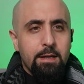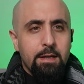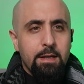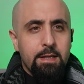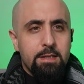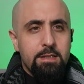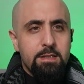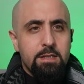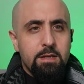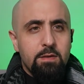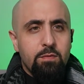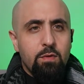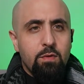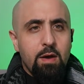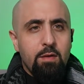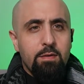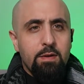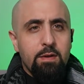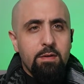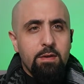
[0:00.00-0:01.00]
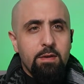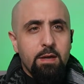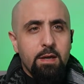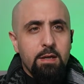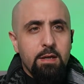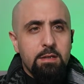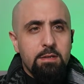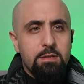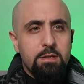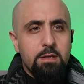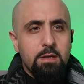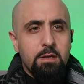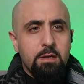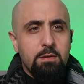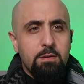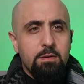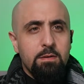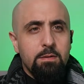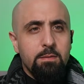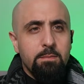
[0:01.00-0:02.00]
Let's see if we have anything else
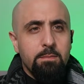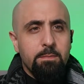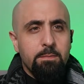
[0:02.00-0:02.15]
here.